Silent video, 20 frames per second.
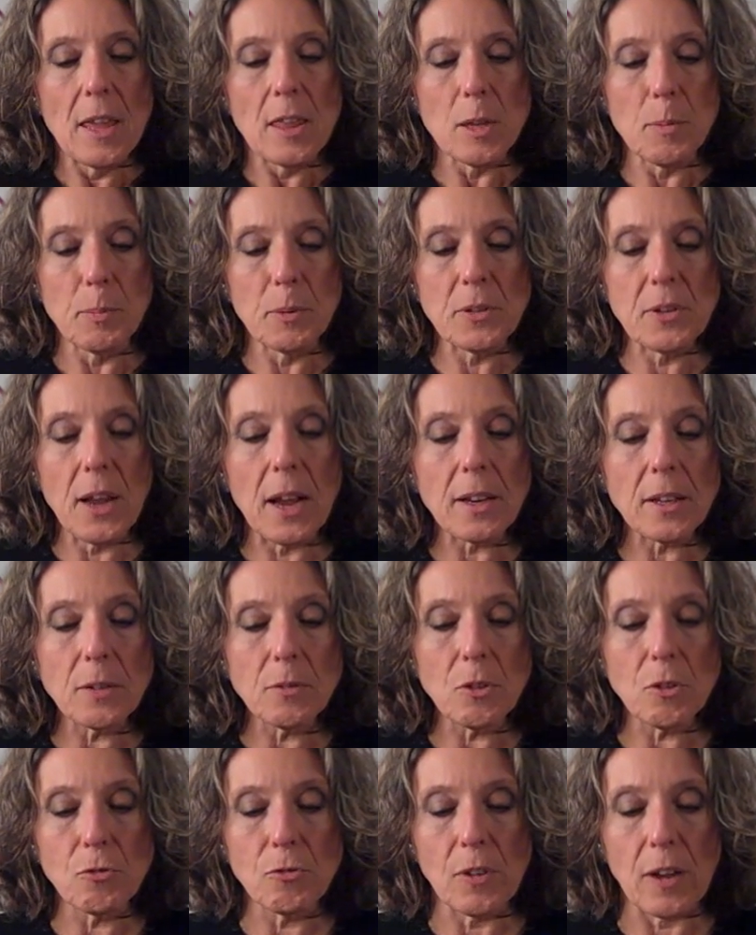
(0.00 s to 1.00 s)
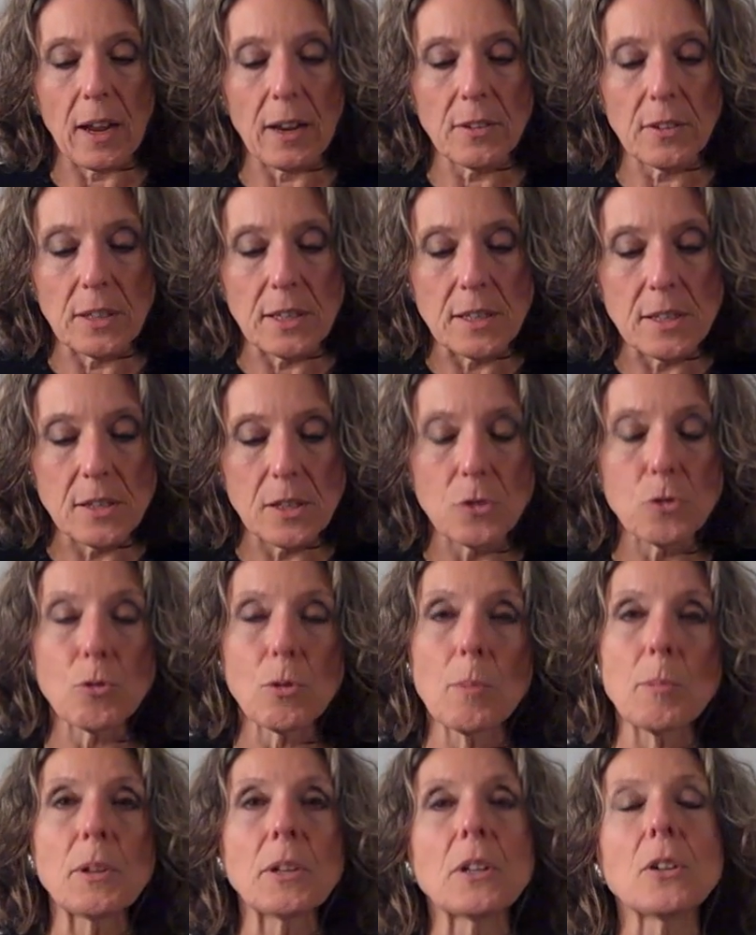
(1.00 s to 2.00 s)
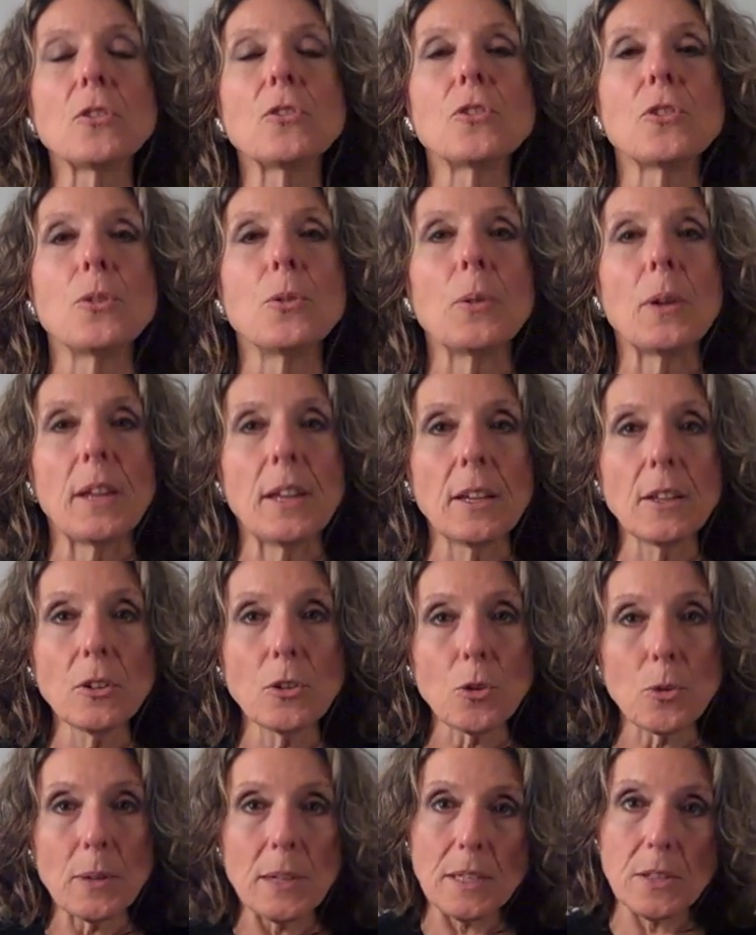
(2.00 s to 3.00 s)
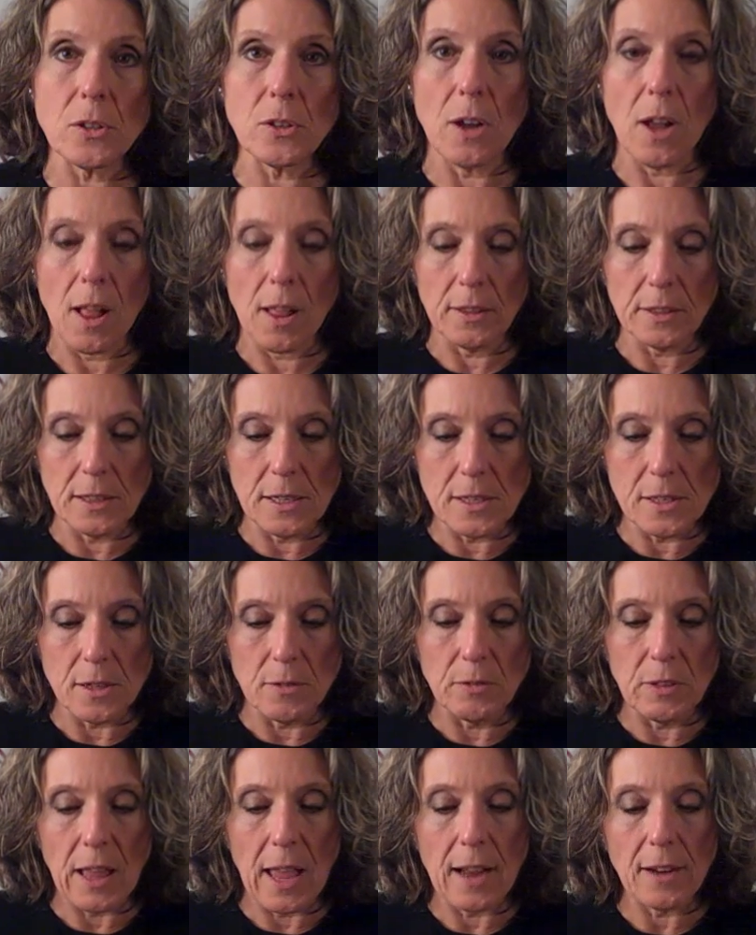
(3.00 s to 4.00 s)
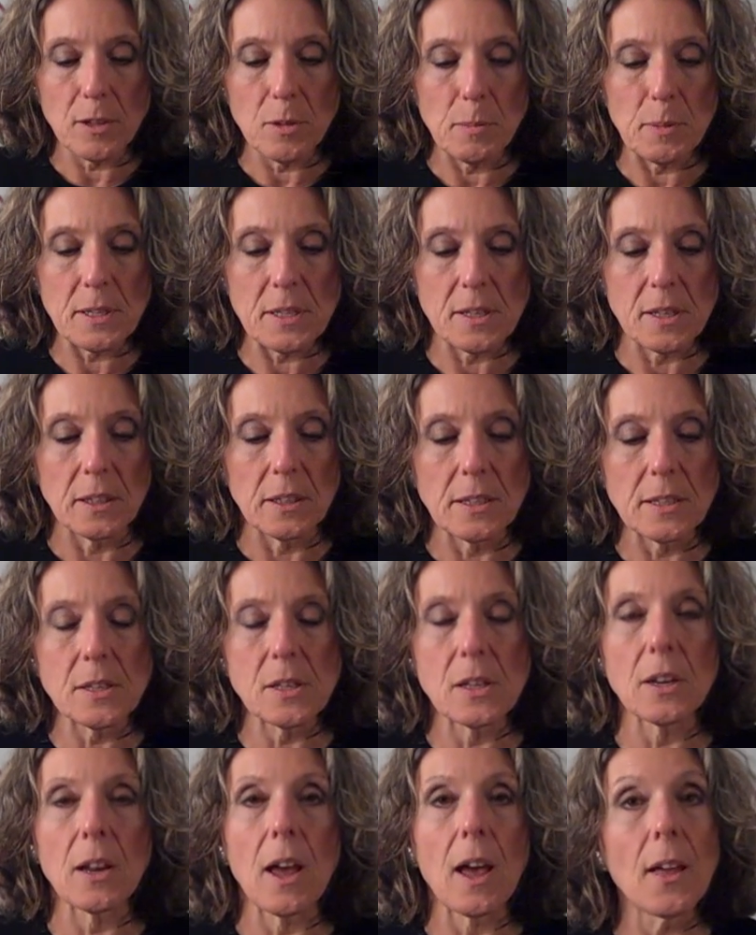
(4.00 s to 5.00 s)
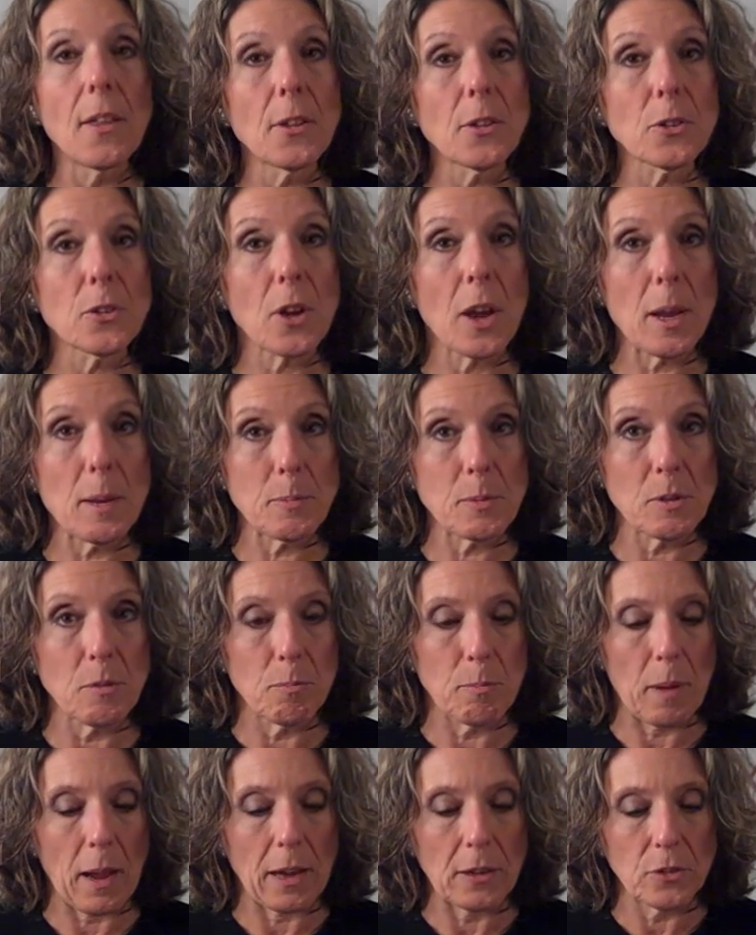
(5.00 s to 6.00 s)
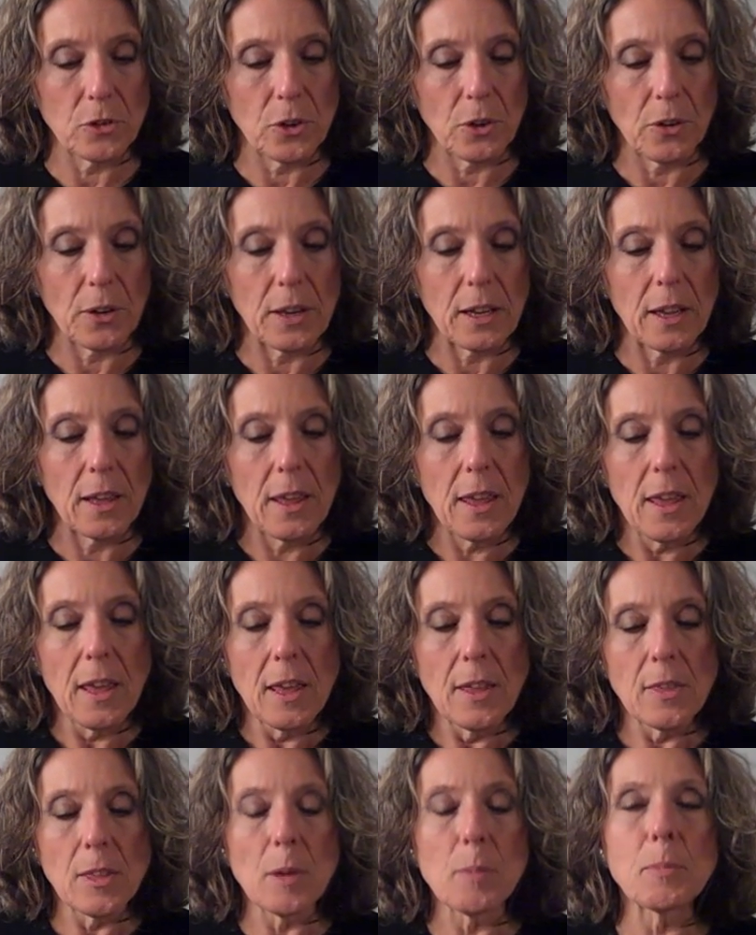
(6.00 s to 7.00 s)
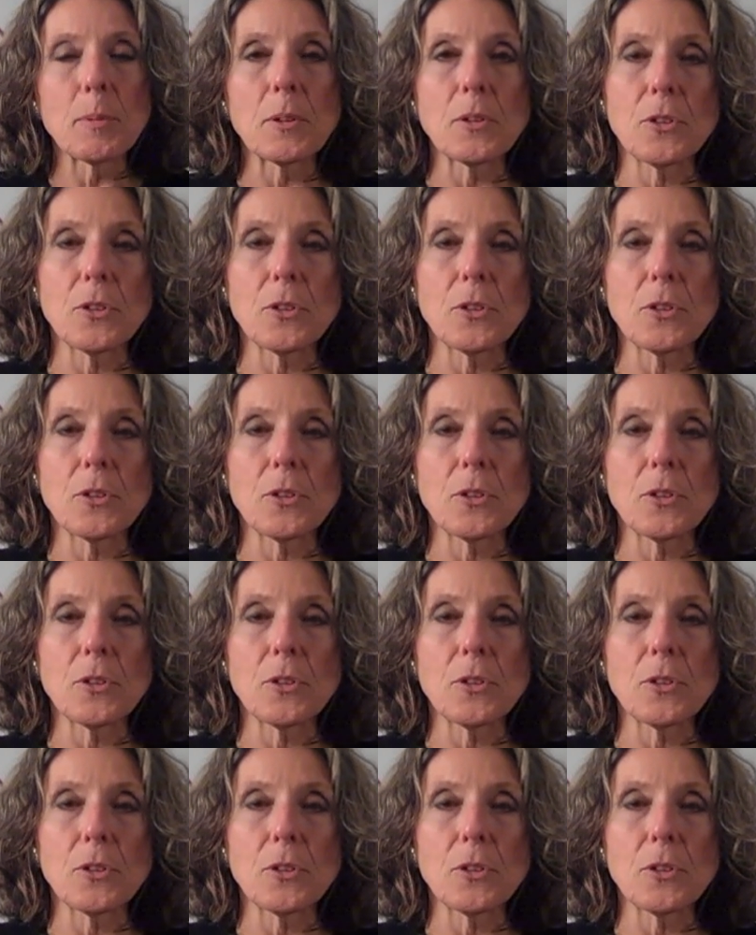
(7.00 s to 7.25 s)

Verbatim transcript: The protective effect is attributed to increased colonies of lactobacillus and other types of bacteria that,